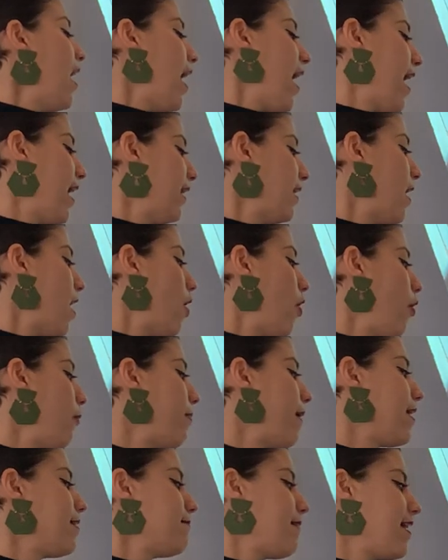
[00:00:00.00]
And
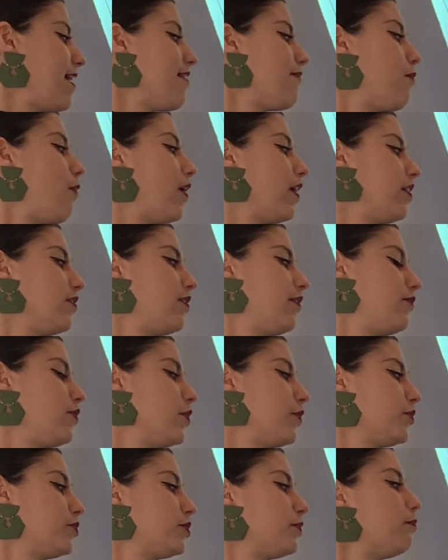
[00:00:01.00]
Holbein may have wanted the
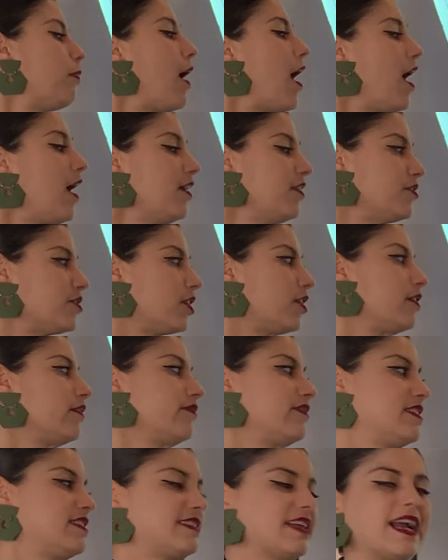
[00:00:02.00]
viewer to ponder
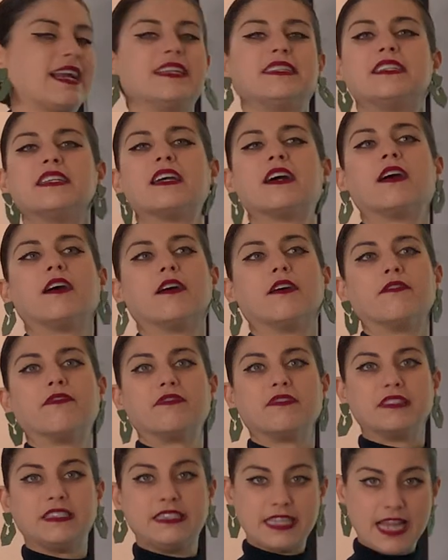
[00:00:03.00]
this idea of
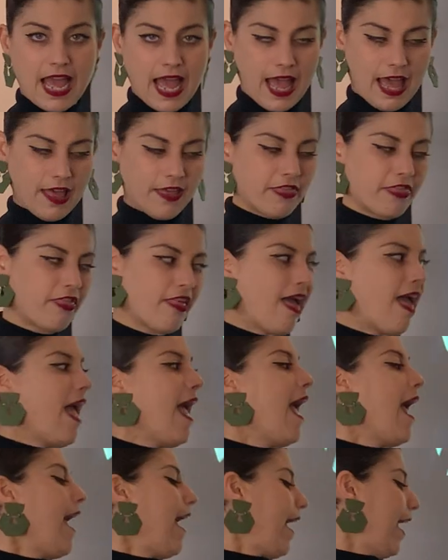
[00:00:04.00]
death
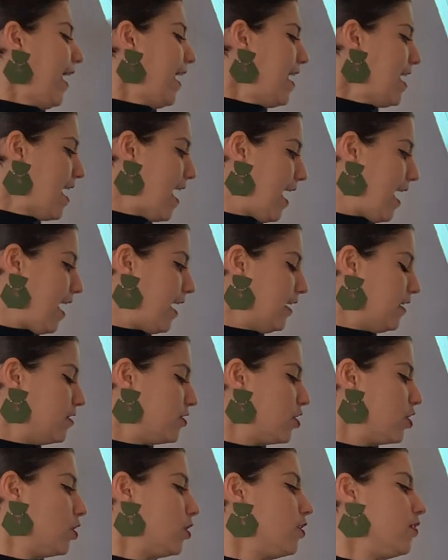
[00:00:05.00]
and
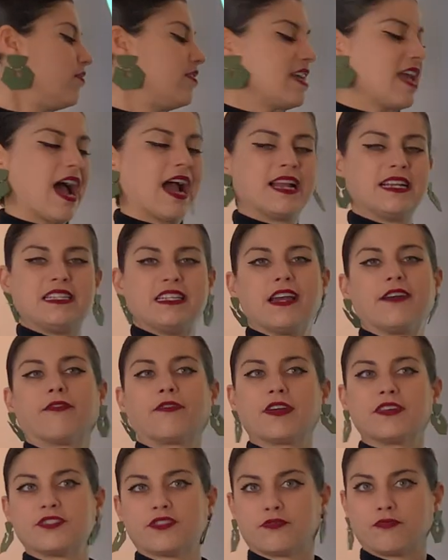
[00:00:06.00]
the idea of
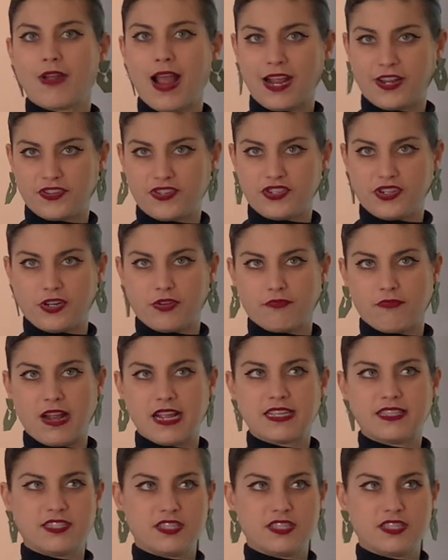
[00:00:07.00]
resurrection, right?